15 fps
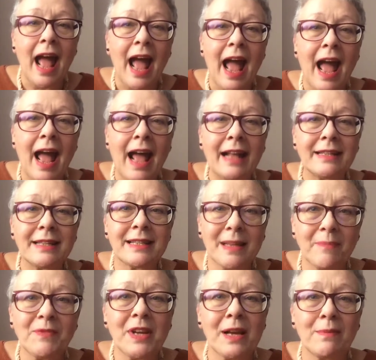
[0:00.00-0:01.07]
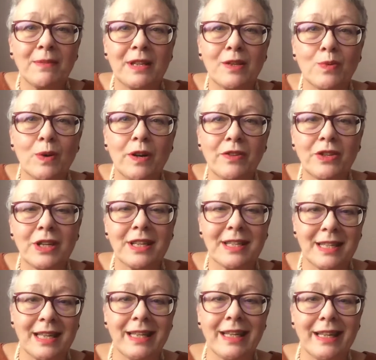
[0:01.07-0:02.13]
and sometimes it's worth just
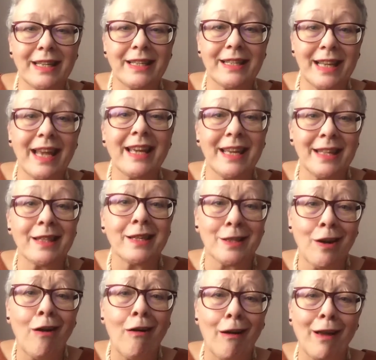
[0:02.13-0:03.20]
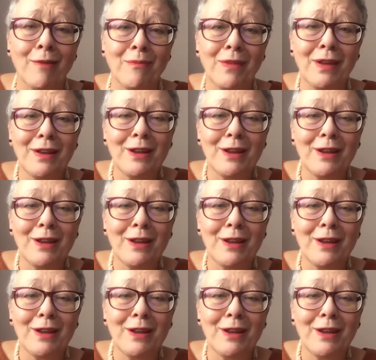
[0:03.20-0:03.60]
sitting and taking the time